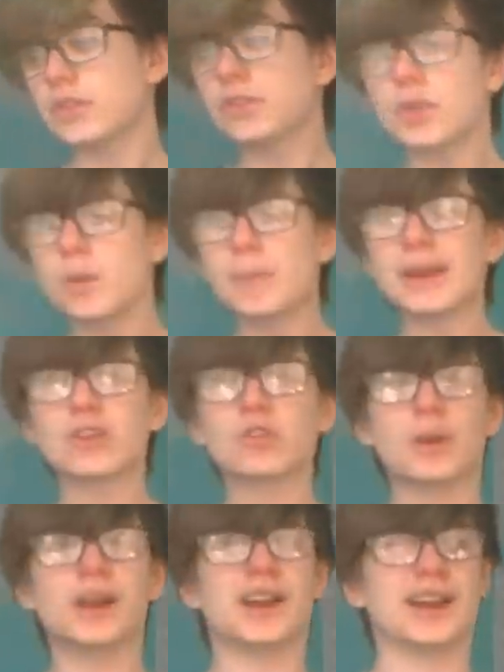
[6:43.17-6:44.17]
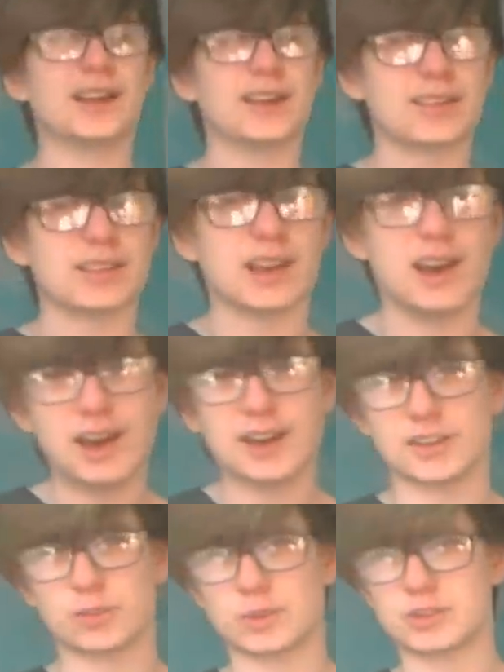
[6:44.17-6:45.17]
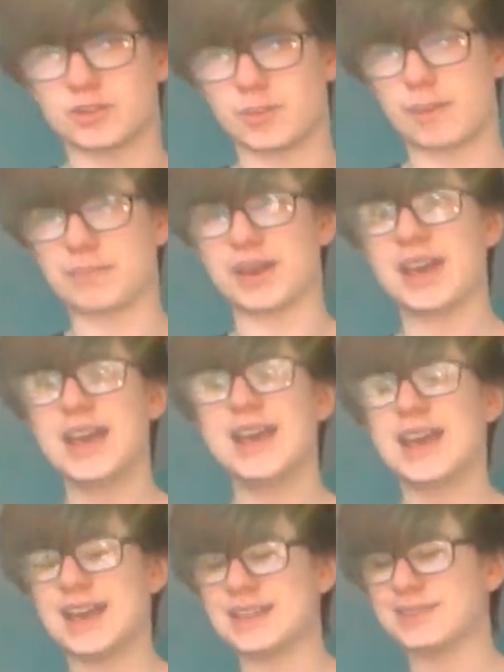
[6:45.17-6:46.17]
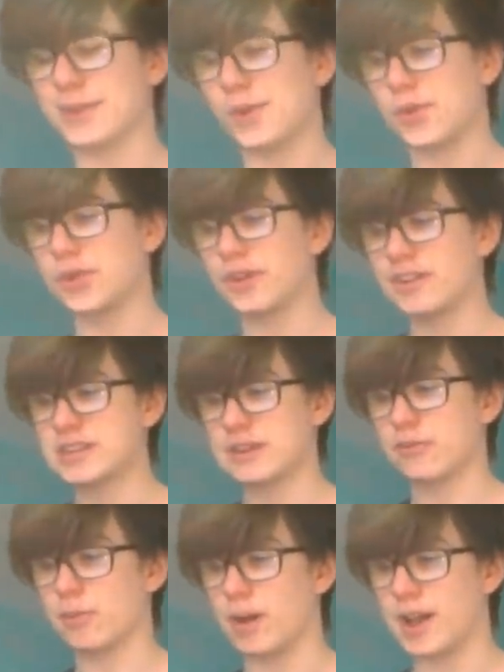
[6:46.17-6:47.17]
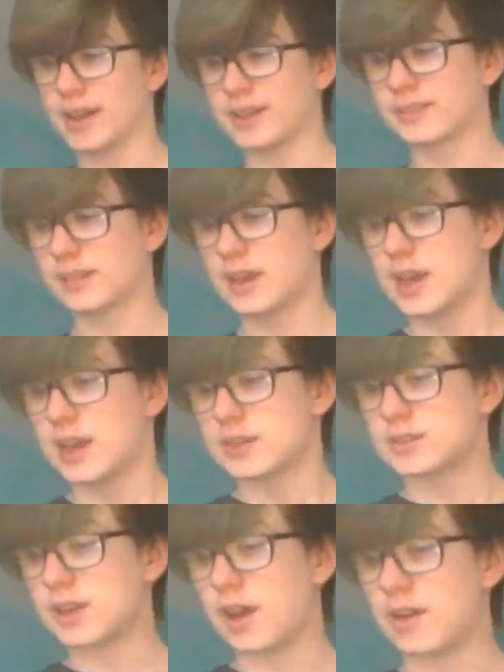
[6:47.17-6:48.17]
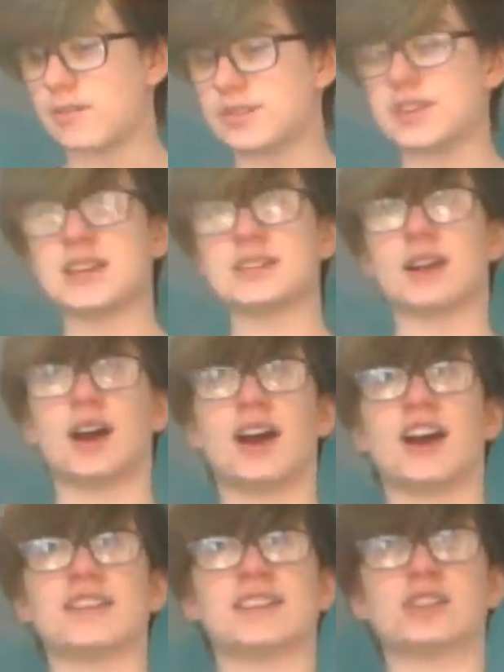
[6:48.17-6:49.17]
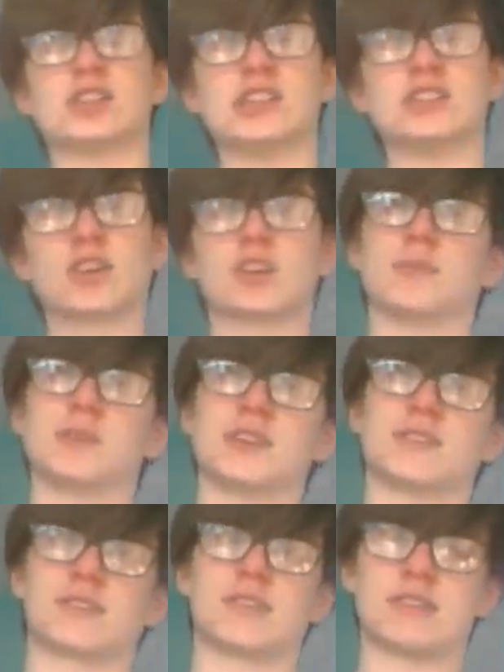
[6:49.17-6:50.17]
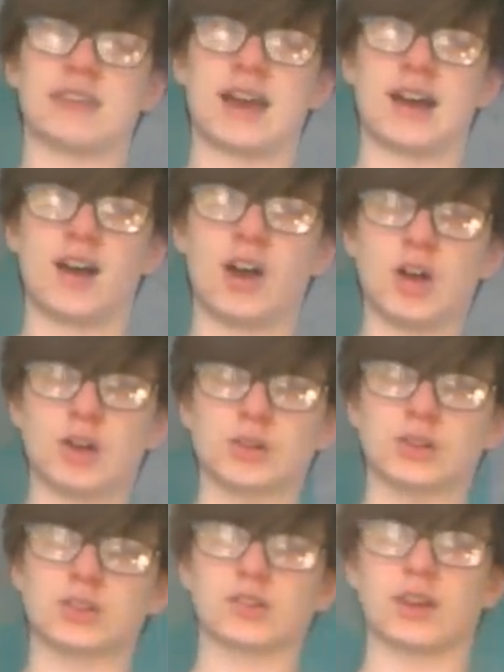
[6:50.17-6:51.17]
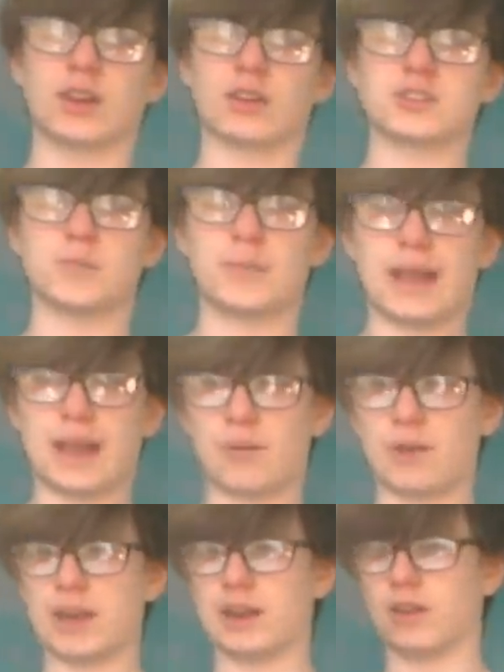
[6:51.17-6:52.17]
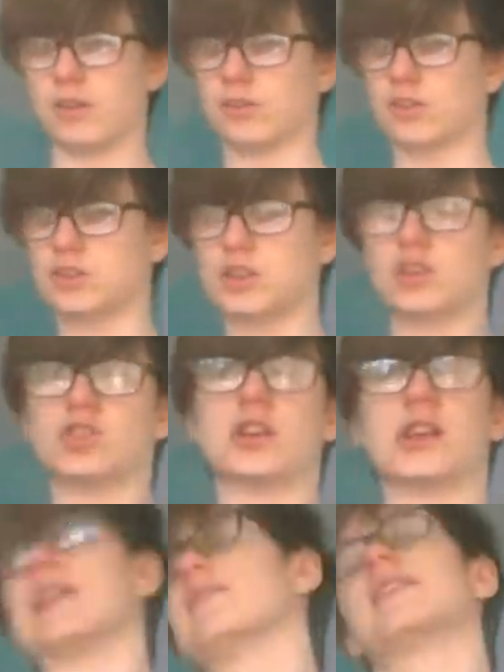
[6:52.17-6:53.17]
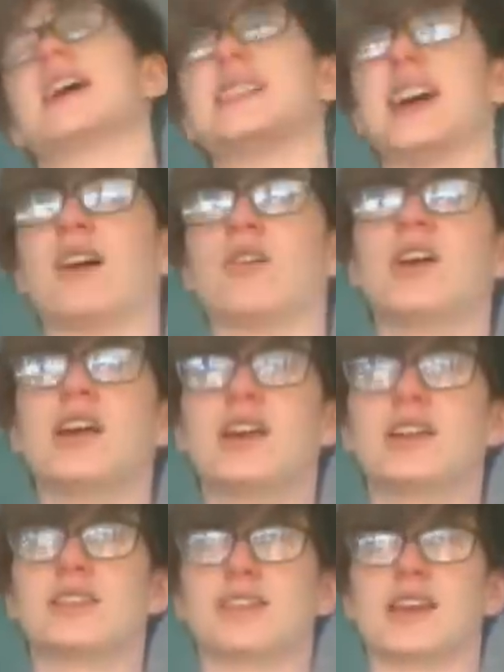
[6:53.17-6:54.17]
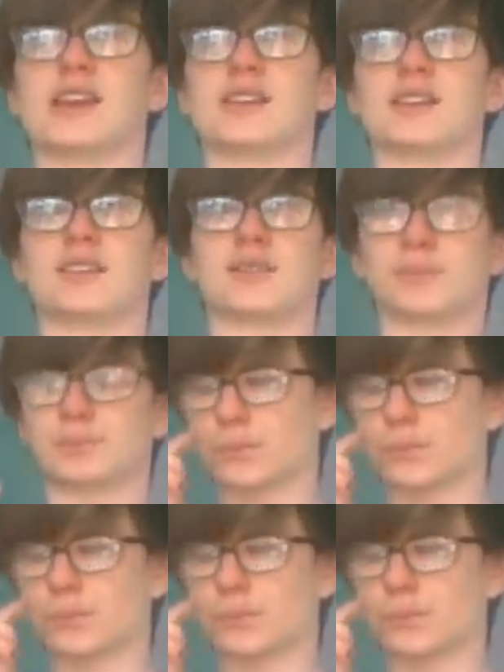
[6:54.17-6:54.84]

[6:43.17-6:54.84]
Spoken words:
So the biggest one, and I think the hardest one to remember, is authoritative works. So these are essentially documents that hold a lot of power in our constitution and set out things.